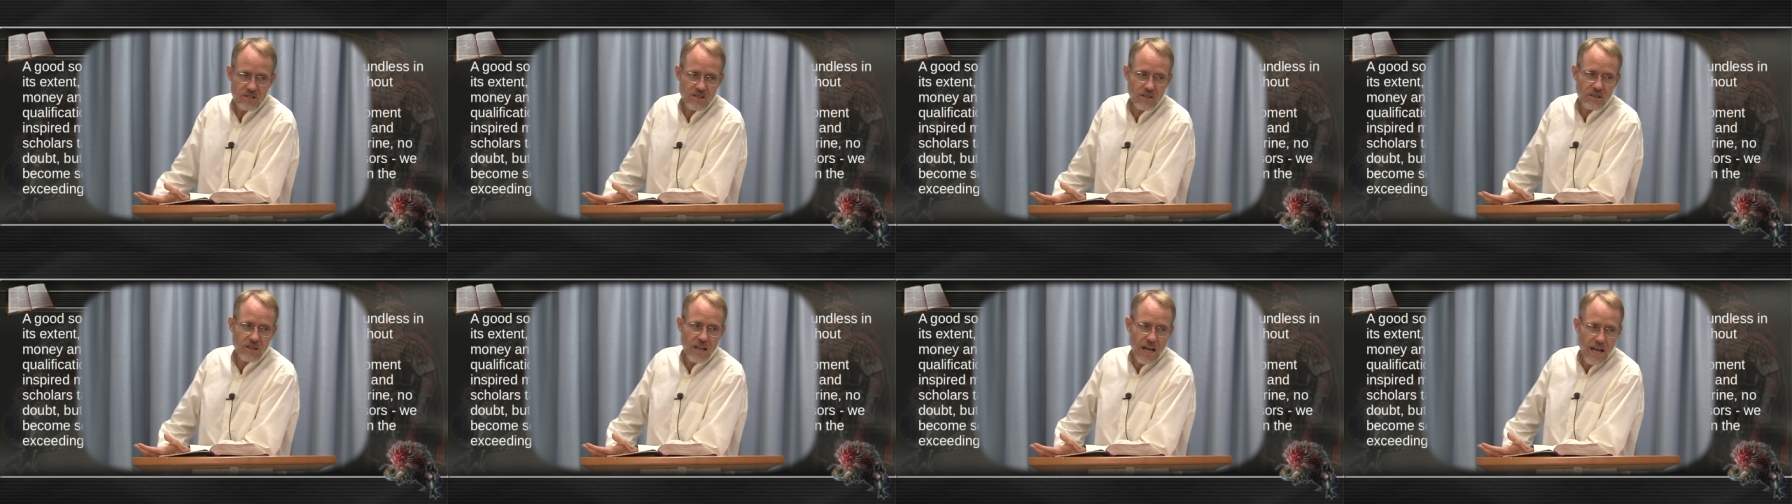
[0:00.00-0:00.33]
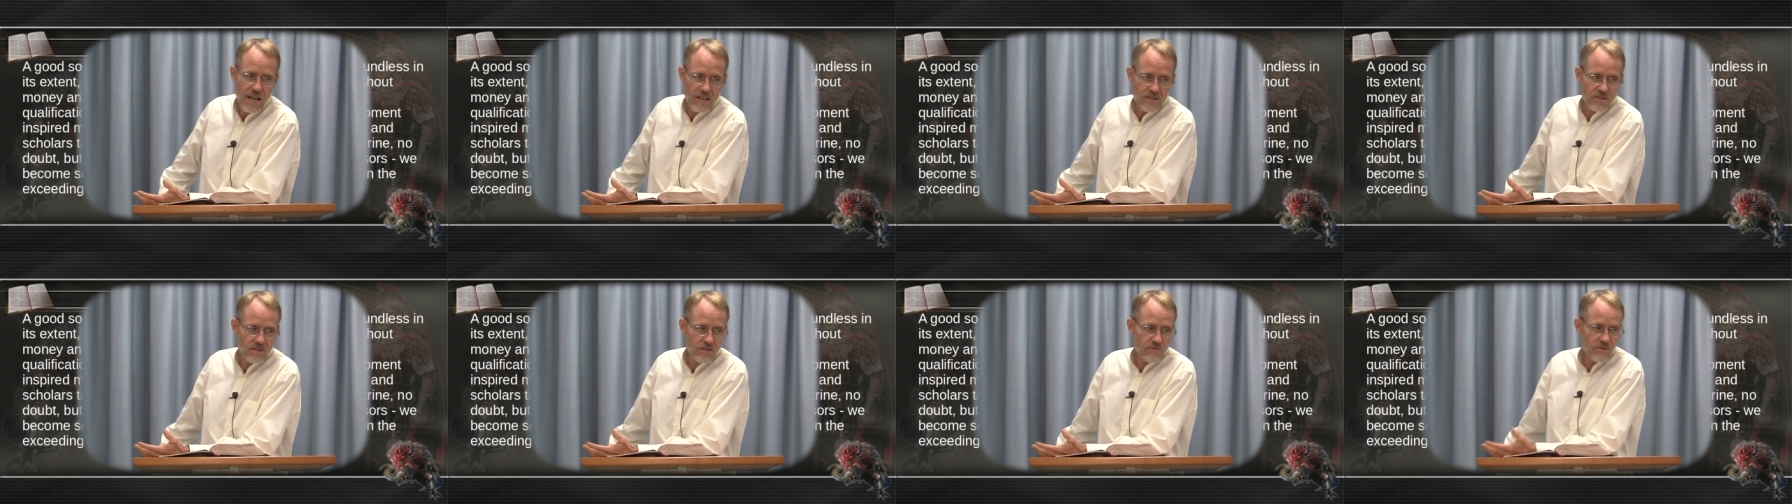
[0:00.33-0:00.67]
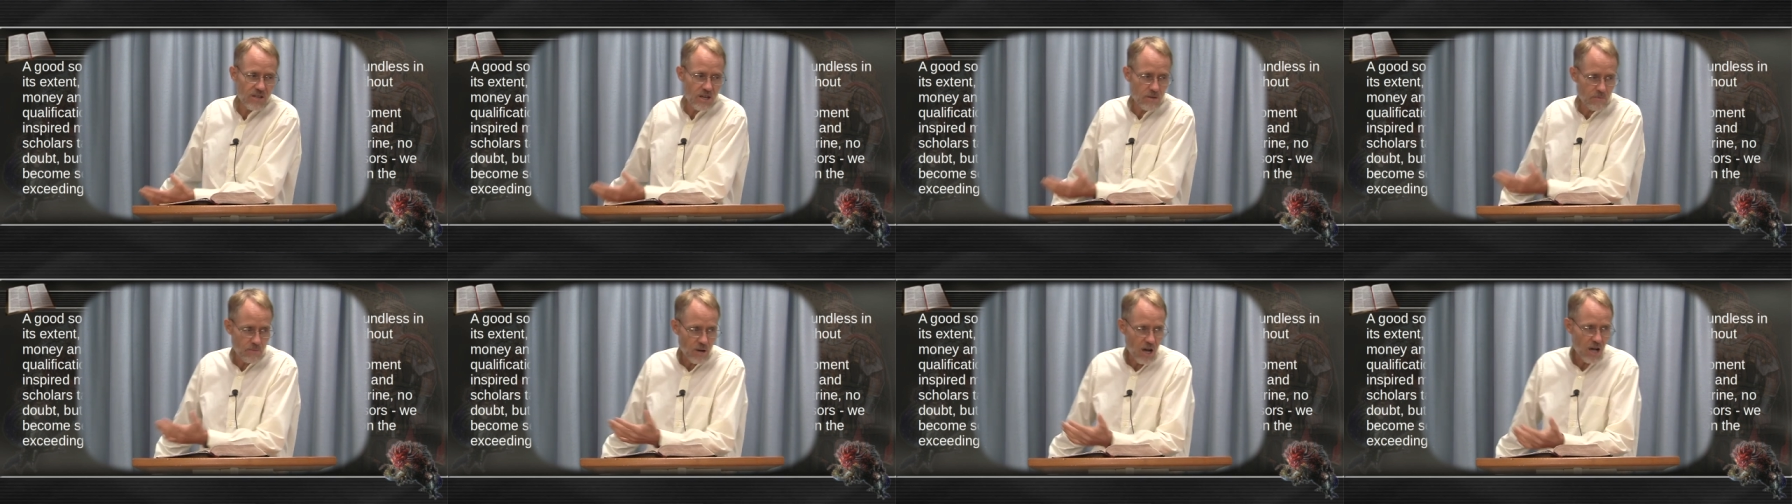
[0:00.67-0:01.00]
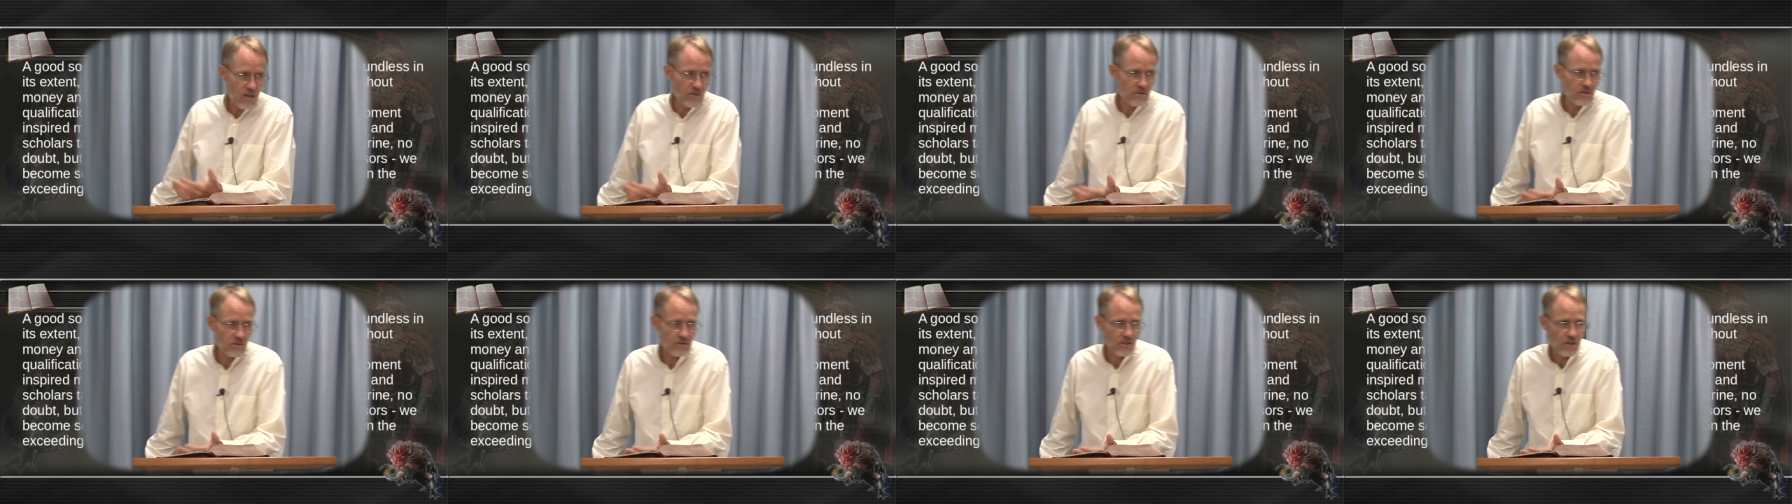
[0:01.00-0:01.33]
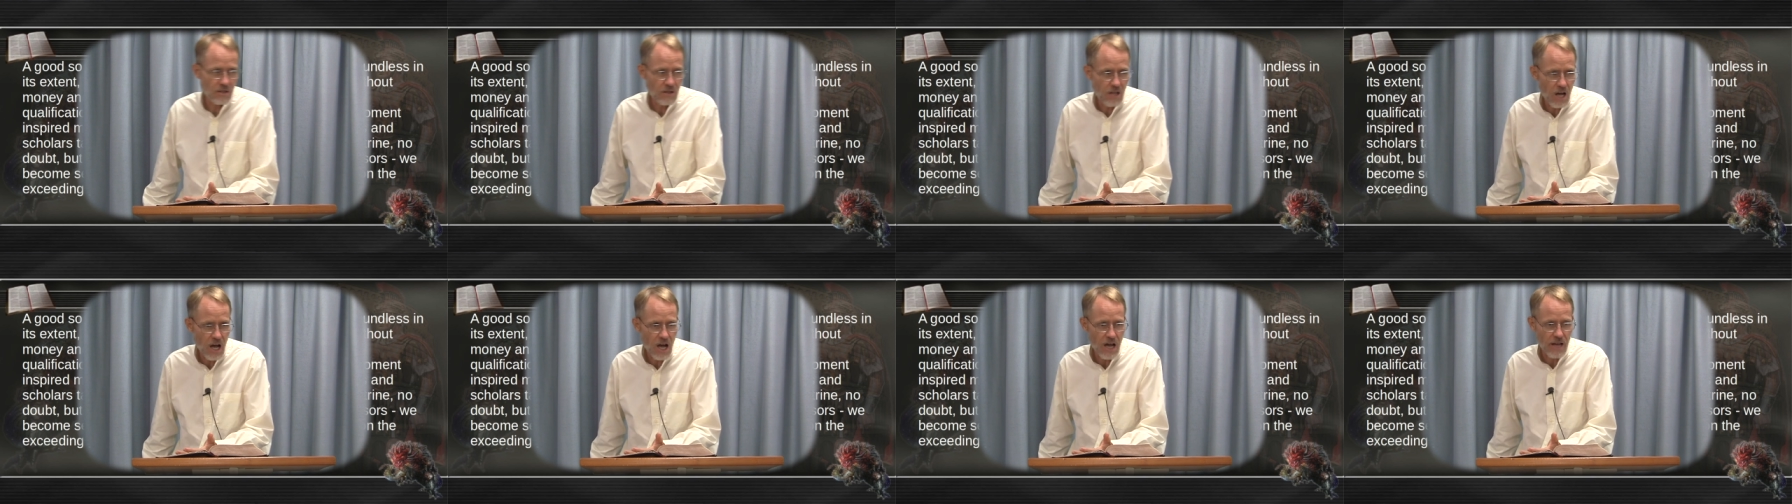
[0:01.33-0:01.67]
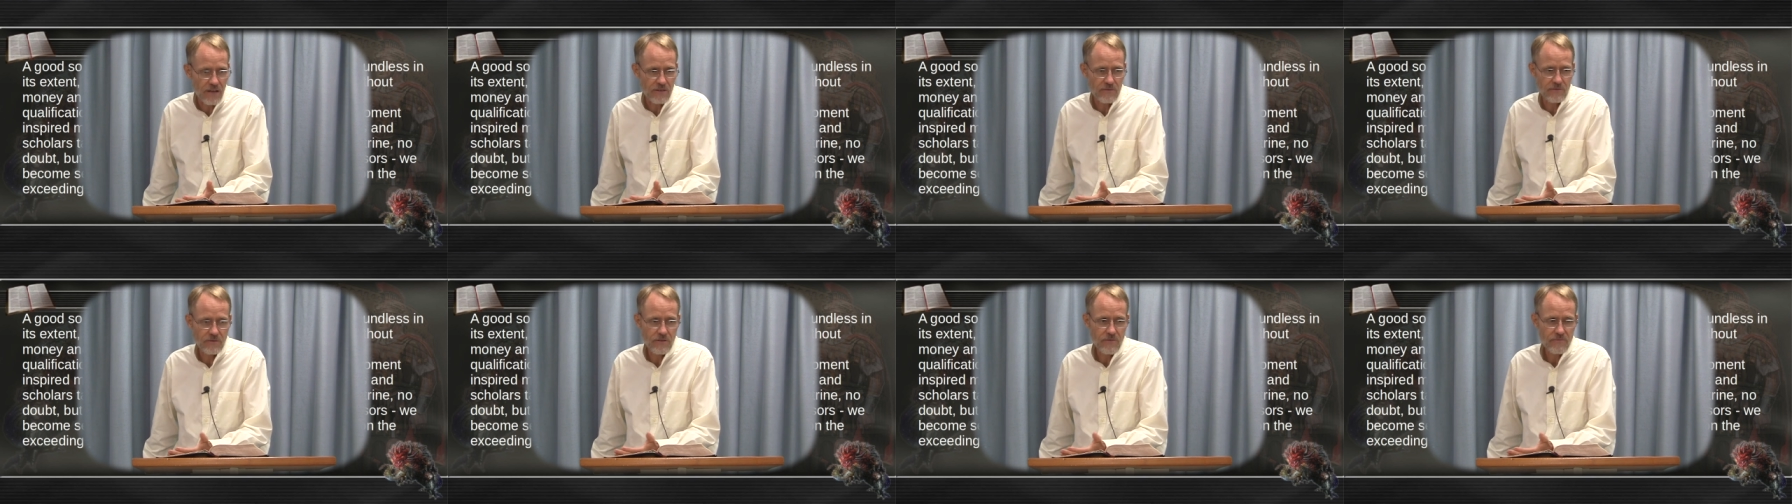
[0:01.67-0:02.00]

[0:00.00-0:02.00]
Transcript: the last of the apostles alive.